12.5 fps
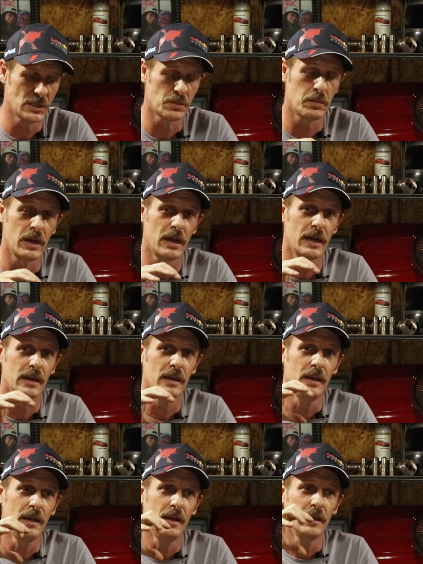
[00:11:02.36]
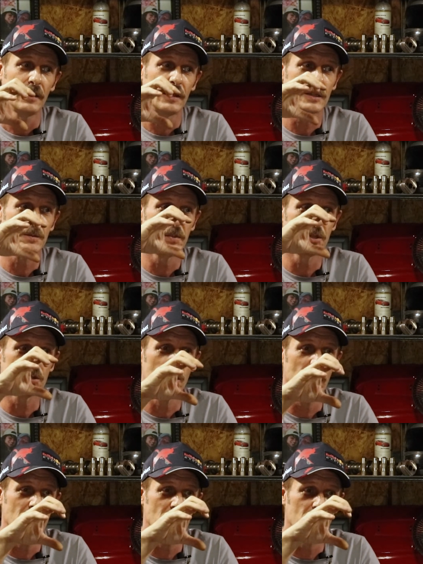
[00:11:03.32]
a spot that's
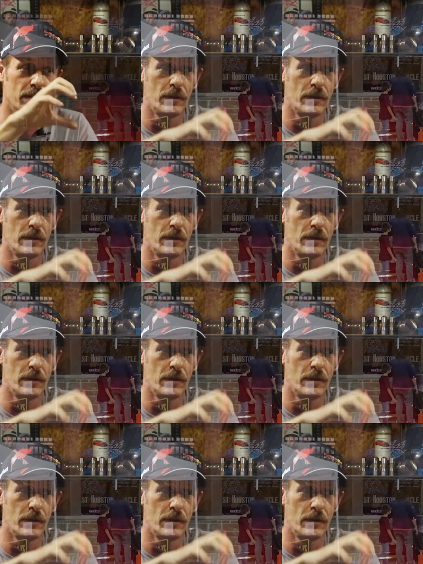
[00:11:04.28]
between the